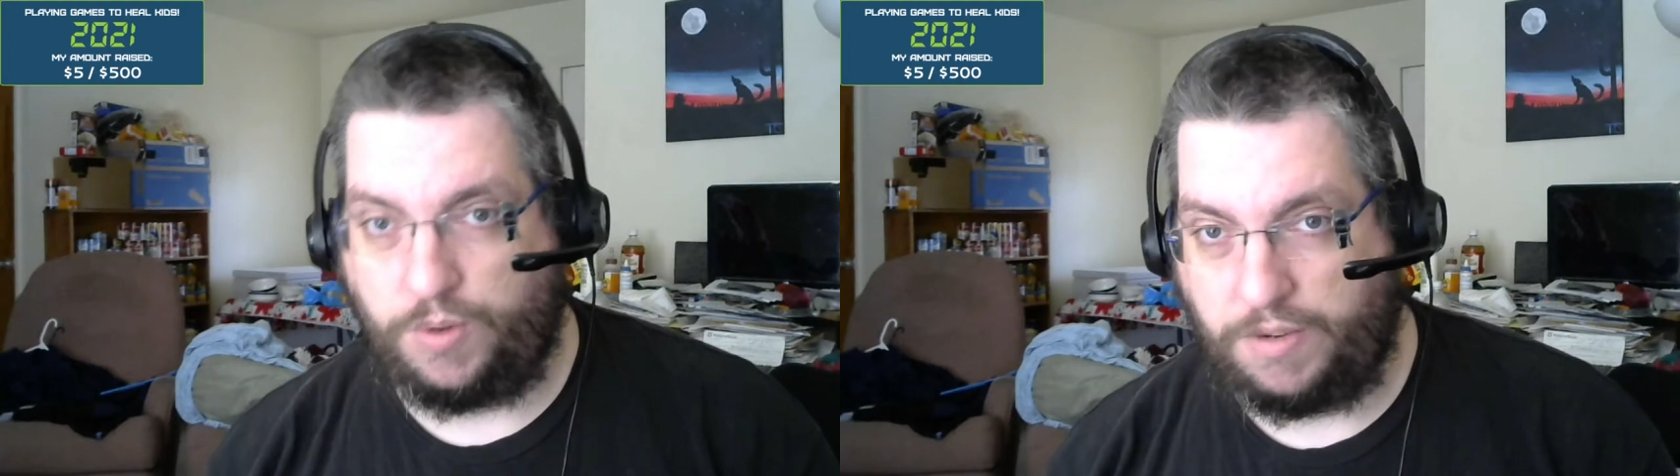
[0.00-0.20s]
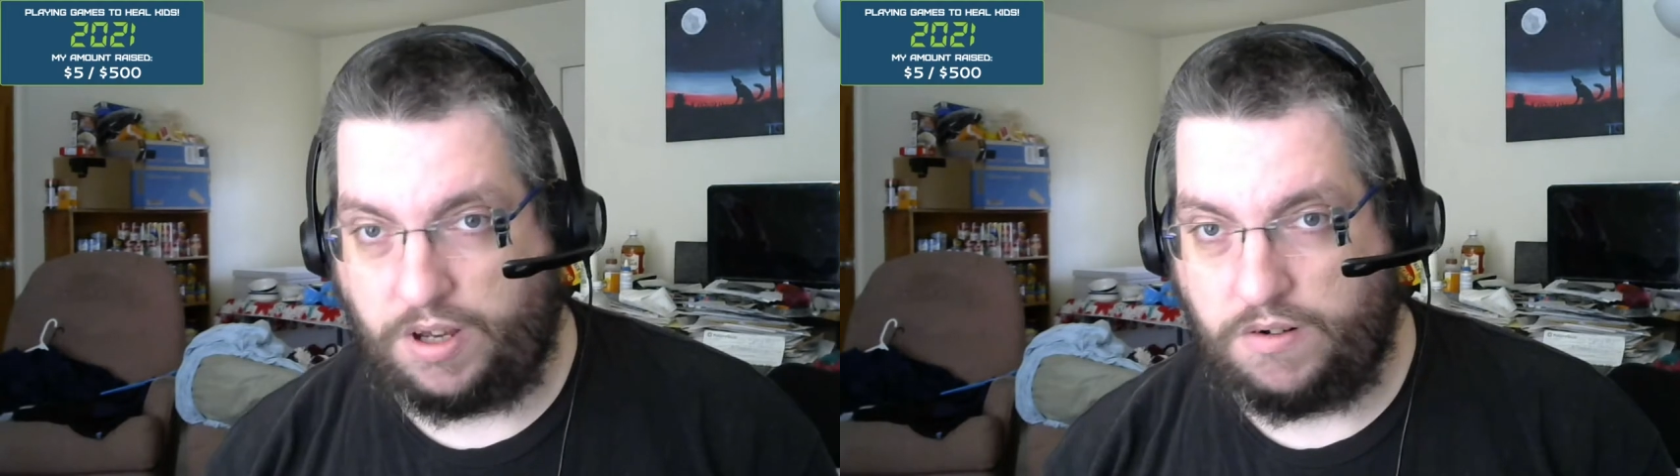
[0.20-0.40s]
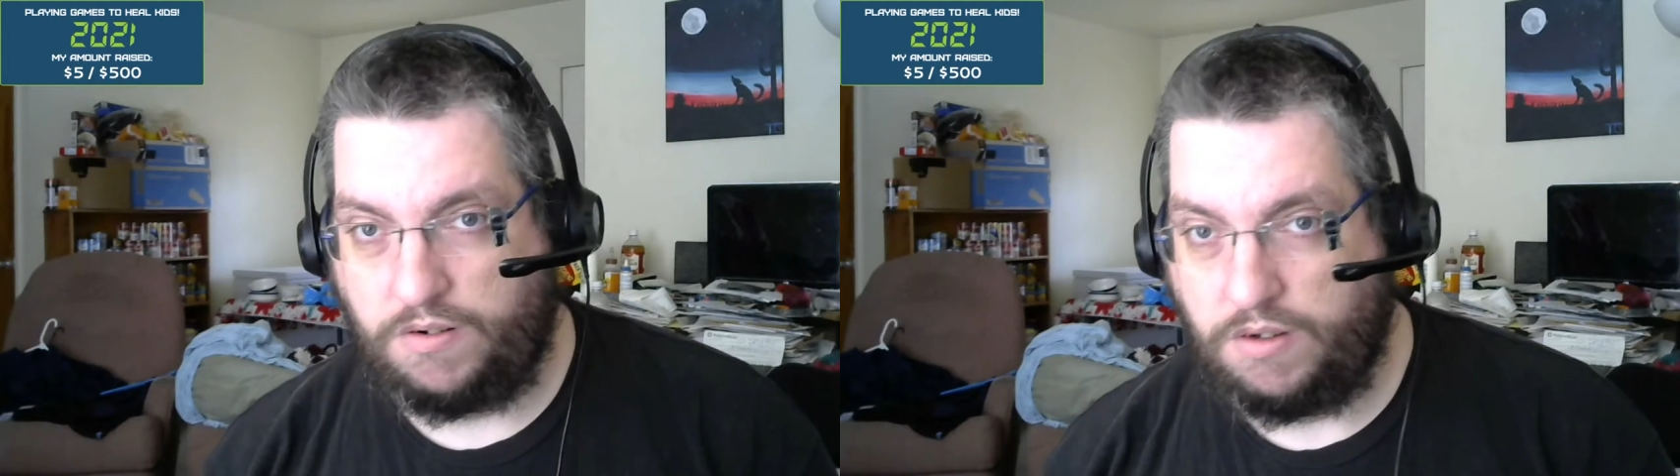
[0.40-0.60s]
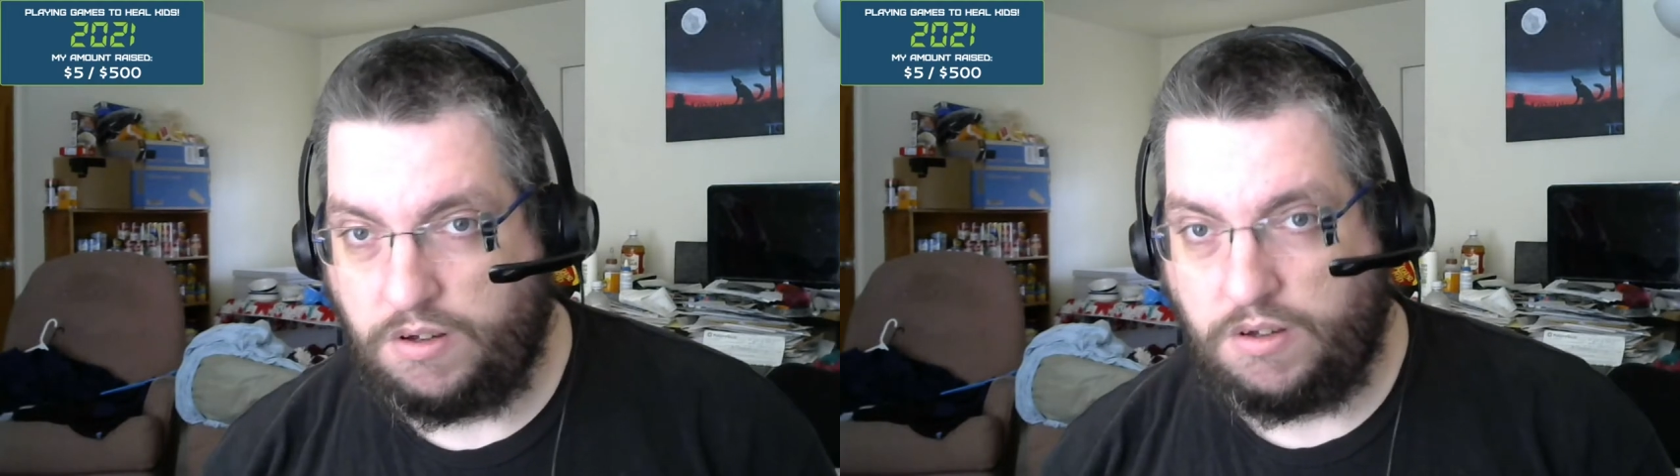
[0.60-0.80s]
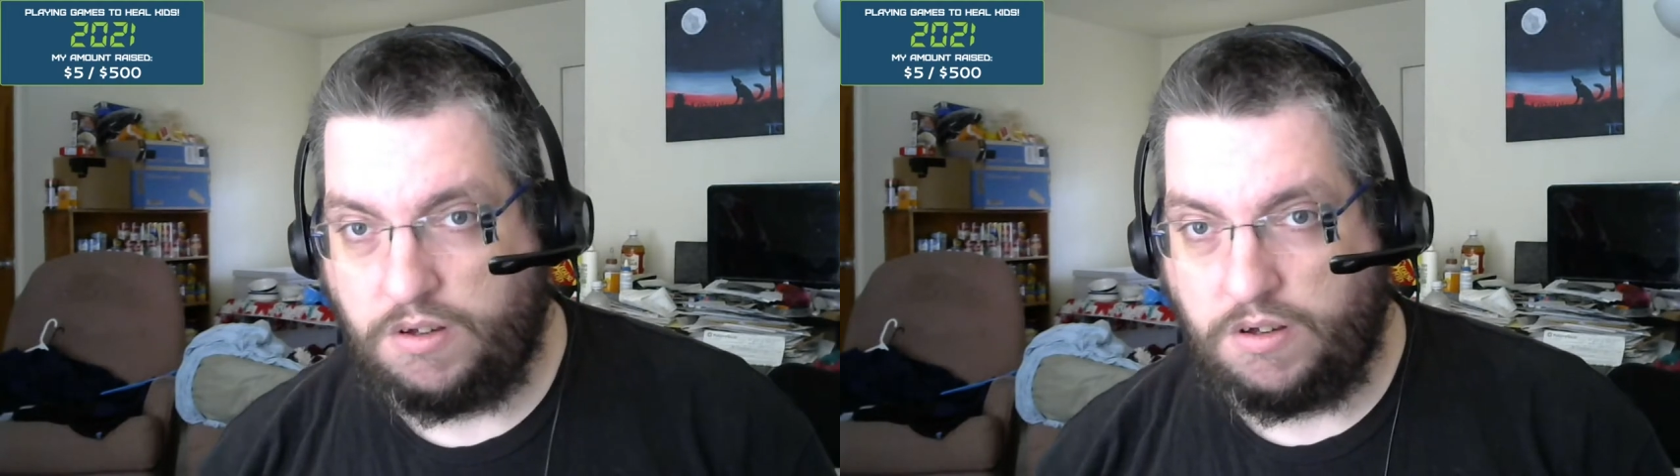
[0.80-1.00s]
about
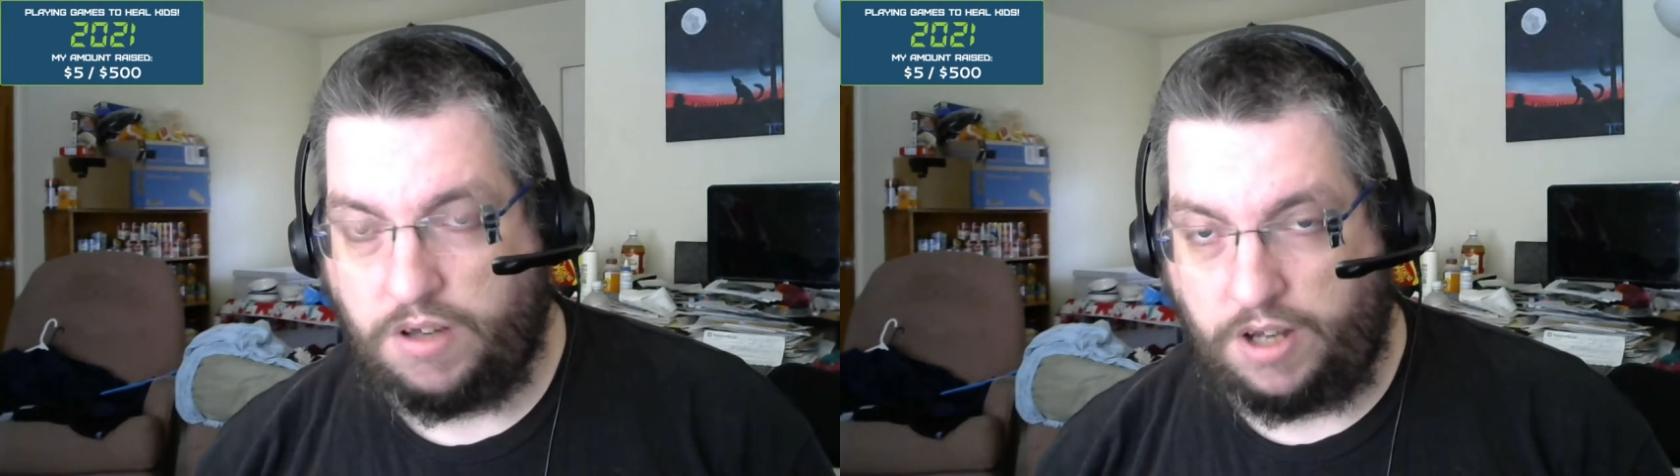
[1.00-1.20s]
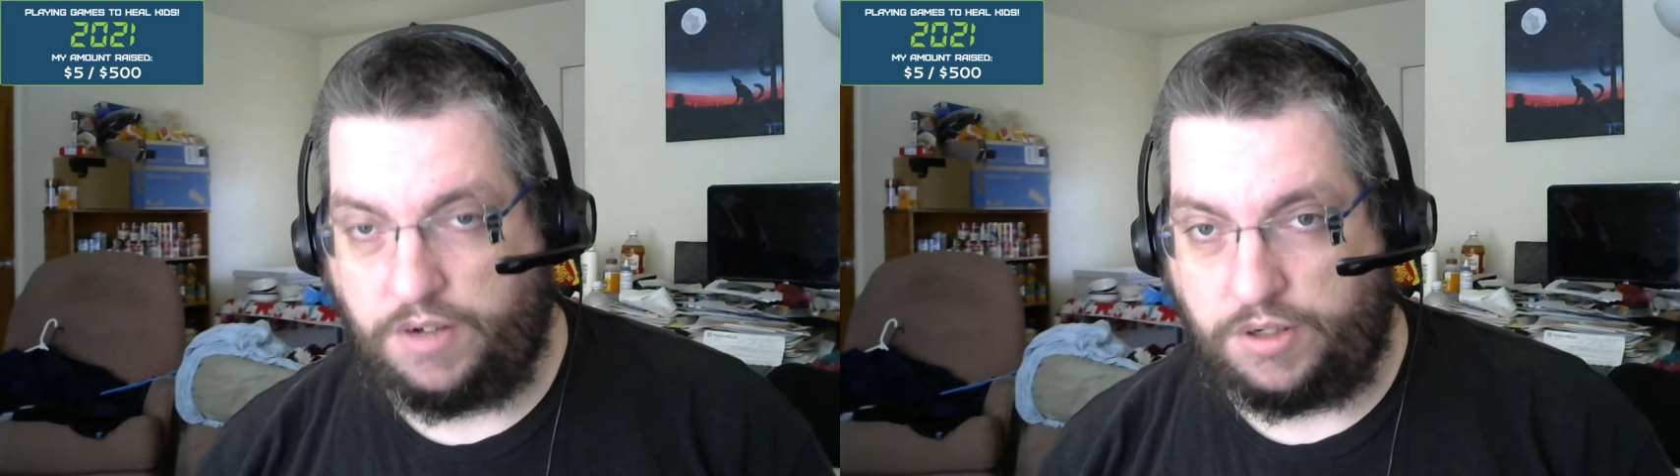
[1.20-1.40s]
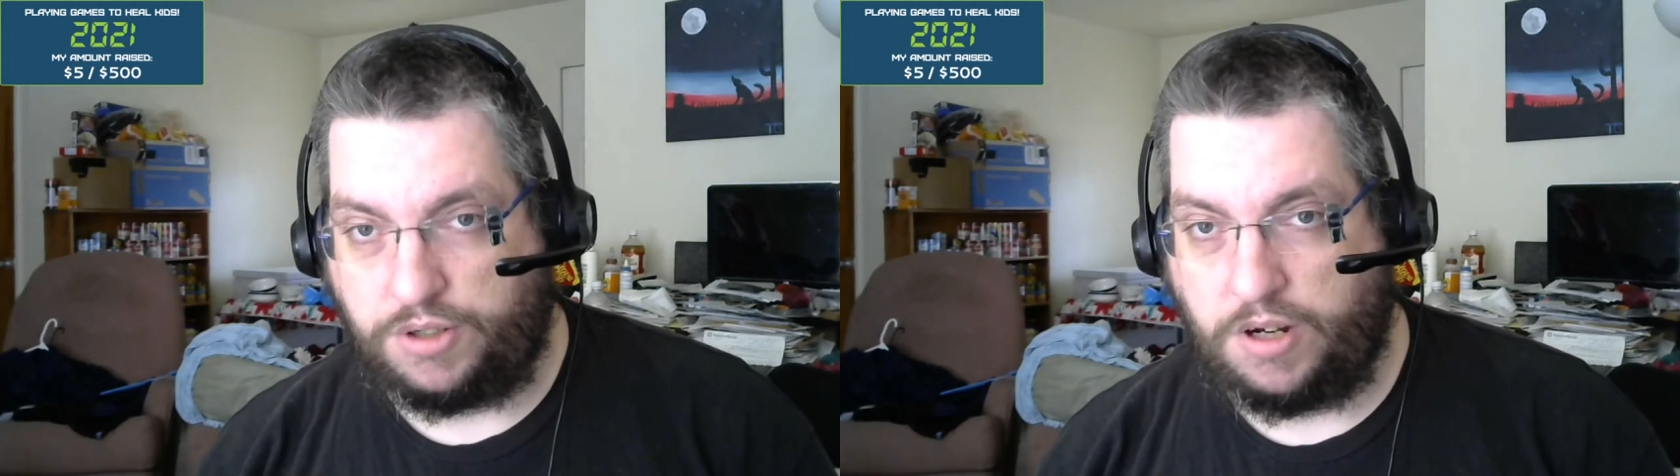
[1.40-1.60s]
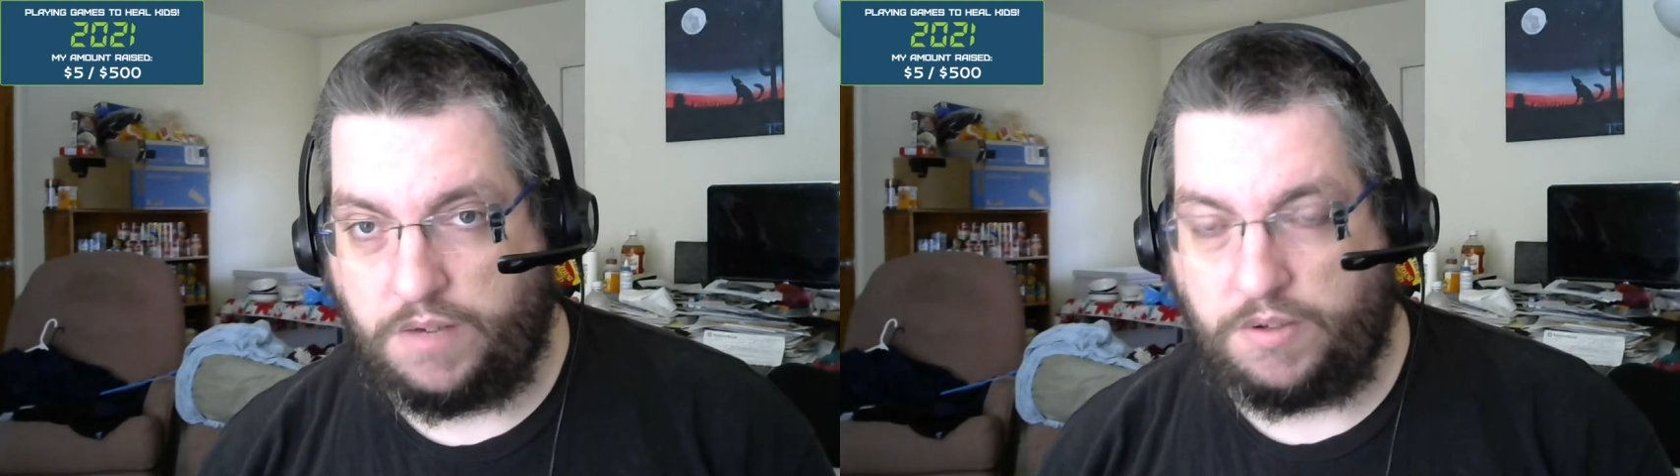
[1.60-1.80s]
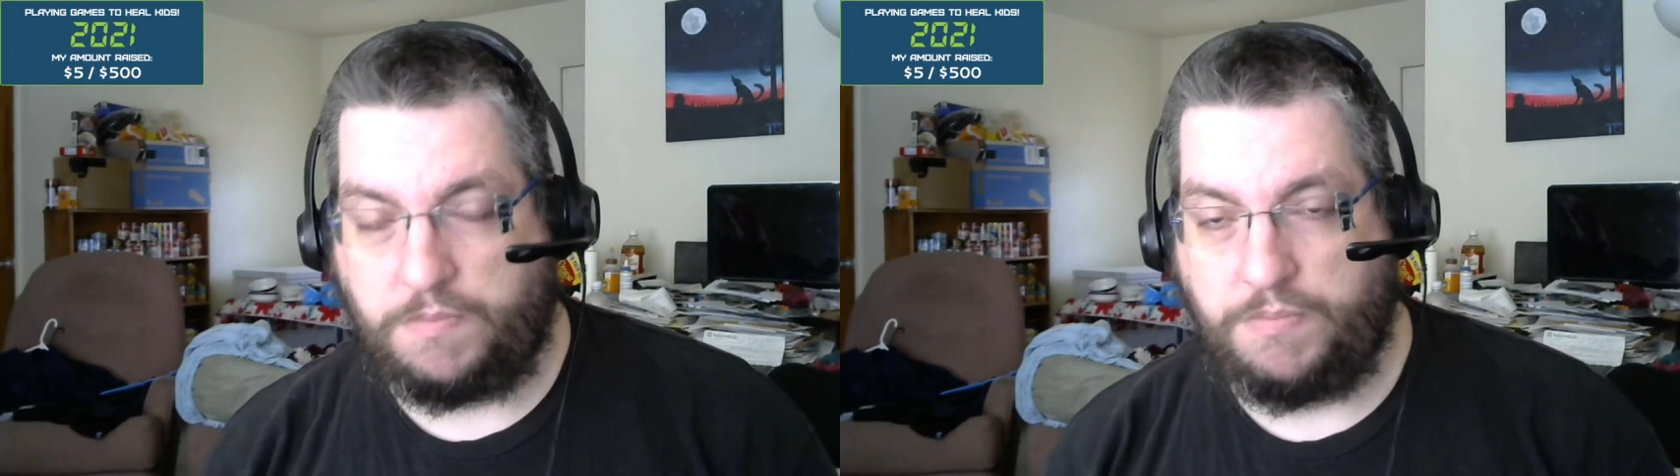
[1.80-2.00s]
handling traffic.